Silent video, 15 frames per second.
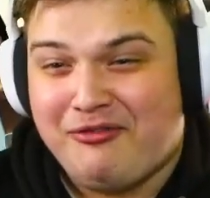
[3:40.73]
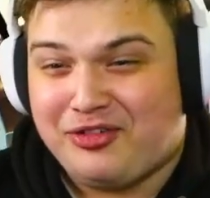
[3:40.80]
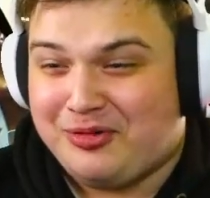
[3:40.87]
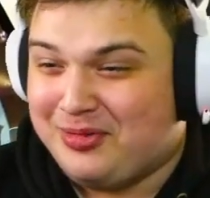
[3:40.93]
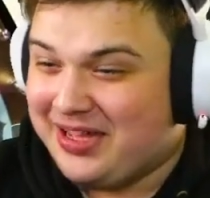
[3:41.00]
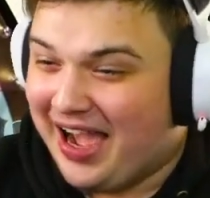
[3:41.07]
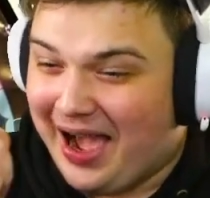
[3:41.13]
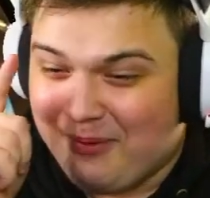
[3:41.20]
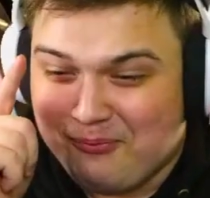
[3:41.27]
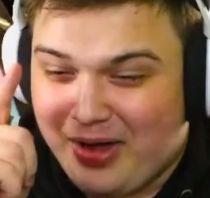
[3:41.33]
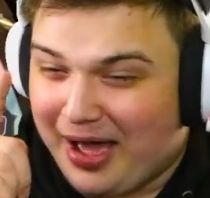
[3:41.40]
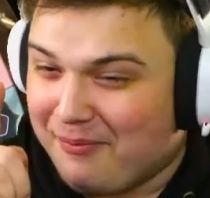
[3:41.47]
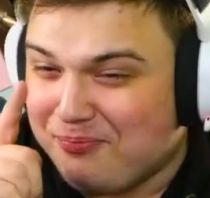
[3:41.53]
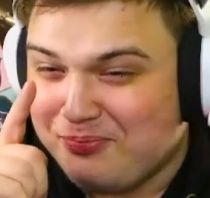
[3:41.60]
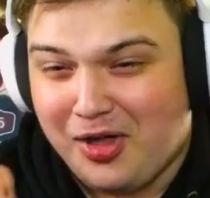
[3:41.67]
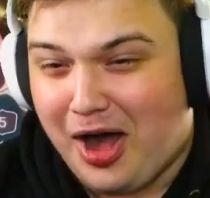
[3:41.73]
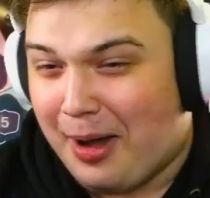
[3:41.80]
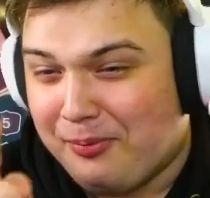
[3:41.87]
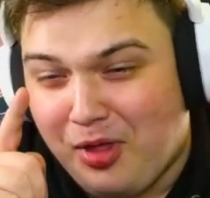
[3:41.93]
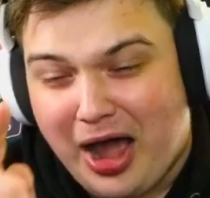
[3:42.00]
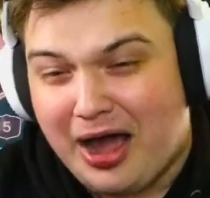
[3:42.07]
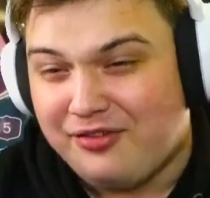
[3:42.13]
me. I'm, I'm, not, I'm
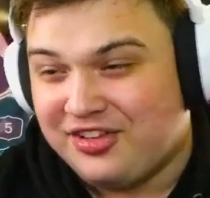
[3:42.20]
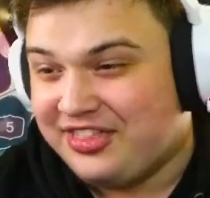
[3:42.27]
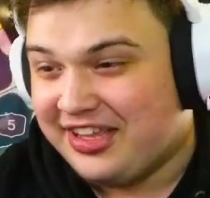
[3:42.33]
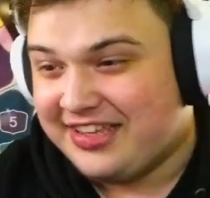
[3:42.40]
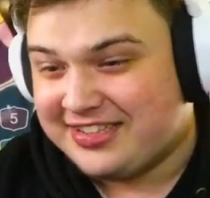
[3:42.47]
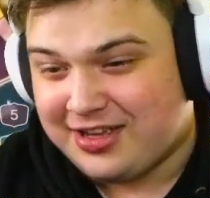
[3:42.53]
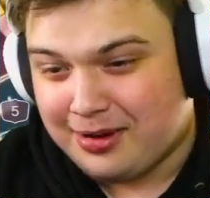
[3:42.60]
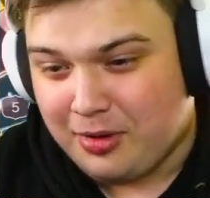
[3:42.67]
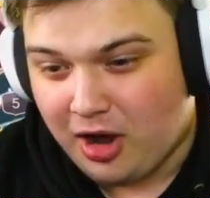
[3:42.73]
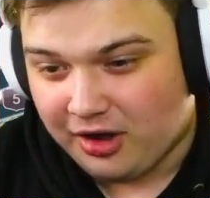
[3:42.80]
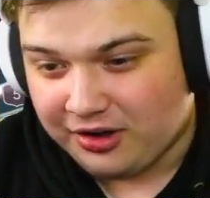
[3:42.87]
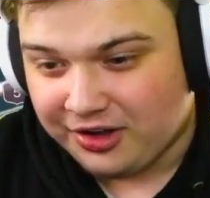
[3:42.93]
not having this. Come on.